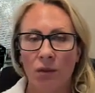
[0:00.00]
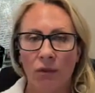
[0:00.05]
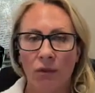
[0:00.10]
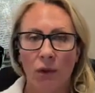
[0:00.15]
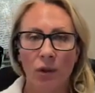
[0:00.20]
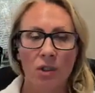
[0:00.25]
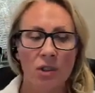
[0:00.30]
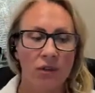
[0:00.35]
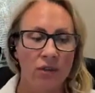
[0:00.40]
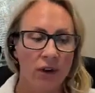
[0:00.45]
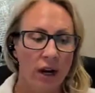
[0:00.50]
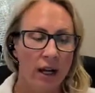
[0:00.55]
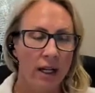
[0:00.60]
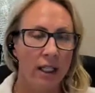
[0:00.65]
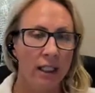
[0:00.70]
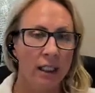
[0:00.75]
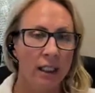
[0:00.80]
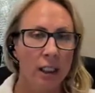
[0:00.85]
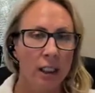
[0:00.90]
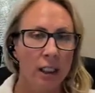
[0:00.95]

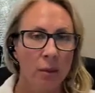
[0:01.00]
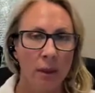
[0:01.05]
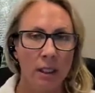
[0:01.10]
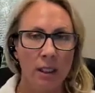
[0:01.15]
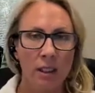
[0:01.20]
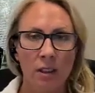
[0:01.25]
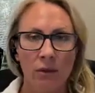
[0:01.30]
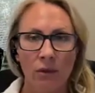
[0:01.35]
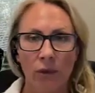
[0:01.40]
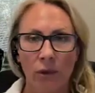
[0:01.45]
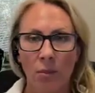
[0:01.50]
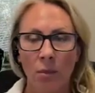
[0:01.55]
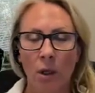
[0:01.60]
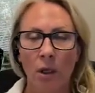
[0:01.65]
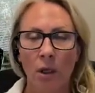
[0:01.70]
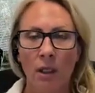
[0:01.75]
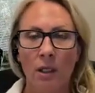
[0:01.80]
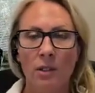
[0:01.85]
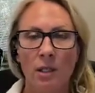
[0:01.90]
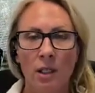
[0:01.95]
diversified a little bit in different
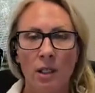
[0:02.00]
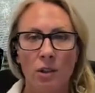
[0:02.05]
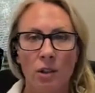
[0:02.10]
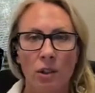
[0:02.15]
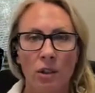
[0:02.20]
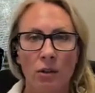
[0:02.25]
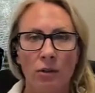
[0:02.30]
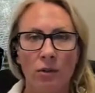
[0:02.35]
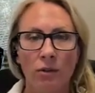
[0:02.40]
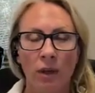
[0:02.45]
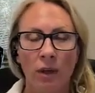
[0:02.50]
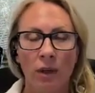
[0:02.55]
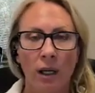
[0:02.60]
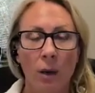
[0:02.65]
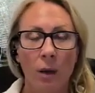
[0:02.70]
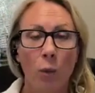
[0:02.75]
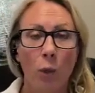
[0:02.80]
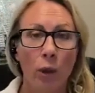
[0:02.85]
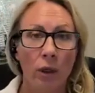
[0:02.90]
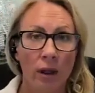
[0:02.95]
markets,
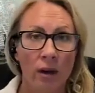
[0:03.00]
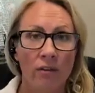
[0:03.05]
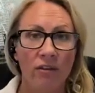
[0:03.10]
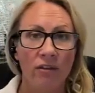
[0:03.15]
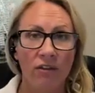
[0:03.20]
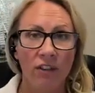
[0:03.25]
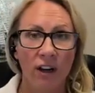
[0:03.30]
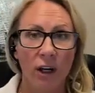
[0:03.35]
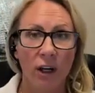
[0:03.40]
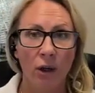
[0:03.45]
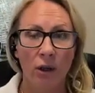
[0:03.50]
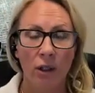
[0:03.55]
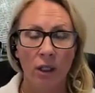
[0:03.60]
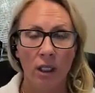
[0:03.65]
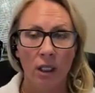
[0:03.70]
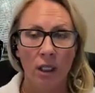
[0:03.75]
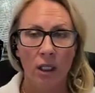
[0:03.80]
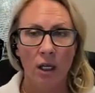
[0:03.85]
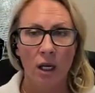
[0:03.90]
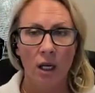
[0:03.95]
I would have
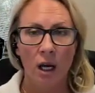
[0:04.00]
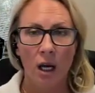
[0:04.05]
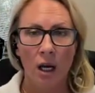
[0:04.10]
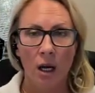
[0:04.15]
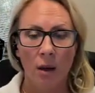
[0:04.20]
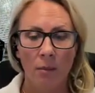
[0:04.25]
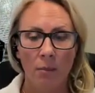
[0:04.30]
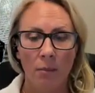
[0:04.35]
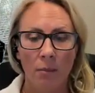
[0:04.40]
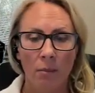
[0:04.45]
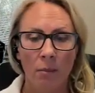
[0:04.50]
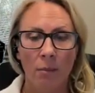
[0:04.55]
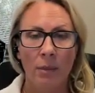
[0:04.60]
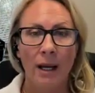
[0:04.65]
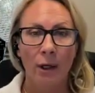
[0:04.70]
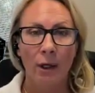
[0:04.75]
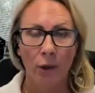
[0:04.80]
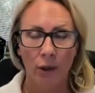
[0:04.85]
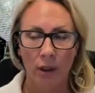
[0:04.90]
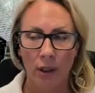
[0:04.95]
fared
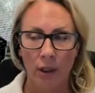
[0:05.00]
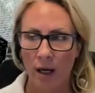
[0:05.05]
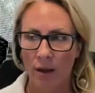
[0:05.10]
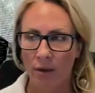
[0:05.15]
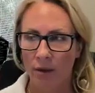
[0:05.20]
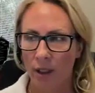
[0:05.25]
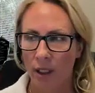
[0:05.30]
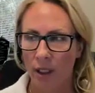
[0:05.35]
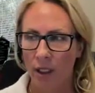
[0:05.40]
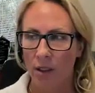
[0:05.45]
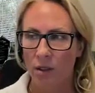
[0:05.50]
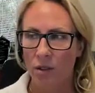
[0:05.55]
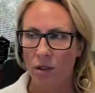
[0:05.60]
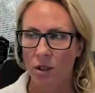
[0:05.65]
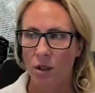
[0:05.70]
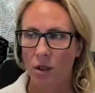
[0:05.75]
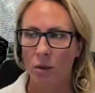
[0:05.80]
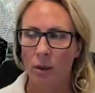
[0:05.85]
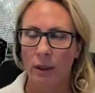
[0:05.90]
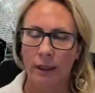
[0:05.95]
better, I think.
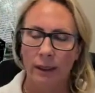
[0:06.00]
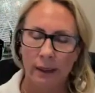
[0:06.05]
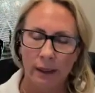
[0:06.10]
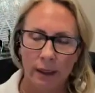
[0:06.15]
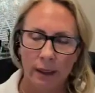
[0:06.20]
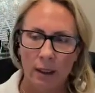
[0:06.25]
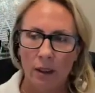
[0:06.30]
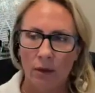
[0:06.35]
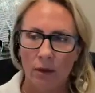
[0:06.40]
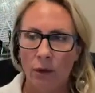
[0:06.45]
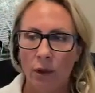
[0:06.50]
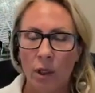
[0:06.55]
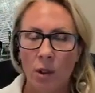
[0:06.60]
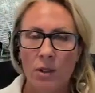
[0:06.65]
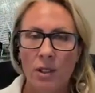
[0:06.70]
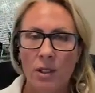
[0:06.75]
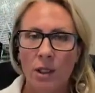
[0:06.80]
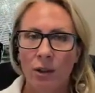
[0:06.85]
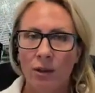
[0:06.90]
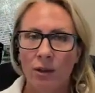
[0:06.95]
So for
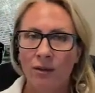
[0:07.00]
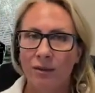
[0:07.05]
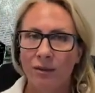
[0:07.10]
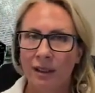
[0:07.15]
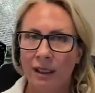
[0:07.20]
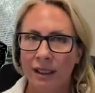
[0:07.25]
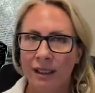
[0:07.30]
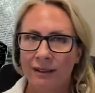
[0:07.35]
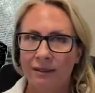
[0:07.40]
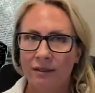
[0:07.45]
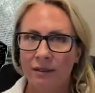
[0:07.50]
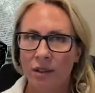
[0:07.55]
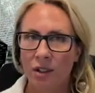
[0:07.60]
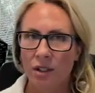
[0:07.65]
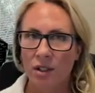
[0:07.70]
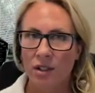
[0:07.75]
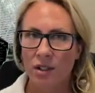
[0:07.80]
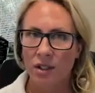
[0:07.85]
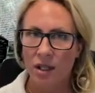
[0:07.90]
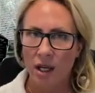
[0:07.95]
those that are really
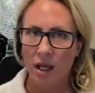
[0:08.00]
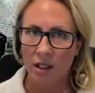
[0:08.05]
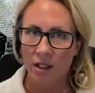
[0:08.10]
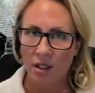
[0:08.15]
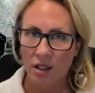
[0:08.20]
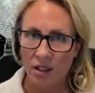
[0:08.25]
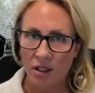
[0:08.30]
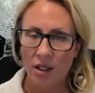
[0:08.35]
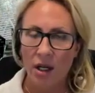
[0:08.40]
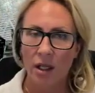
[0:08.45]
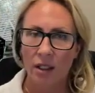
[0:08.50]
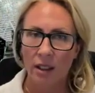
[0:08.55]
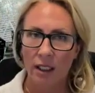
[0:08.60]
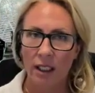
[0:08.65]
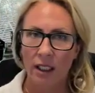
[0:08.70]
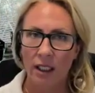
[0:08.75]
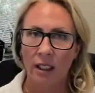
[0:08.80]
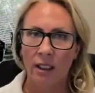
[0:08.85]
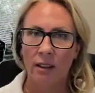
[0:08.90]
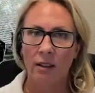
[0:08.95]
just kind of stuck
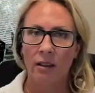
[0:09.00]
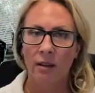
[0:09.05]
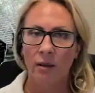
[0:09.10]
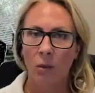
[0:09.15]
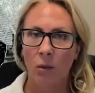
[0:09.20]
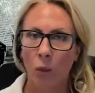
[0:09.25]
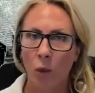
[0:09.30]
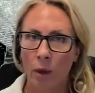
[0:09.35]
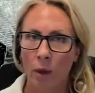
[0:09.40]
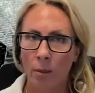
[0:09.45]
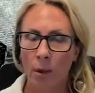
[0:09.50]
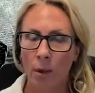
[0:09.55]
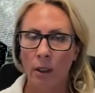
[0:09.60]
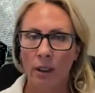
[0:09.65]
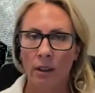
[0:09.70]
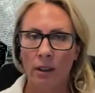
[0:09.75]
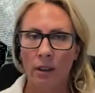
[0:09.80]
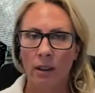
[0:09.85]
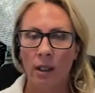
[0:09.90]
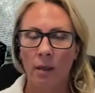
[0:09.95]
in the one
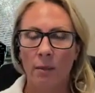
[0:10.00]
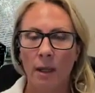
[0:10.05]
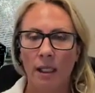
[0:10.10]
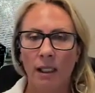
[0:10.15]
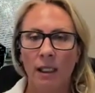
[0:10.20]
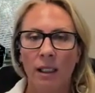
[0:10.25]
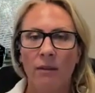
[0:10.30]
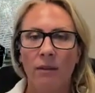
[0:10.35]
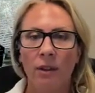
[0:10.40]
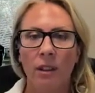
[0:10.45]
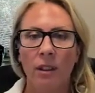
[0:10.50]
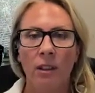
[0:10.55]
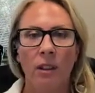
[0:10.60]
market that they may live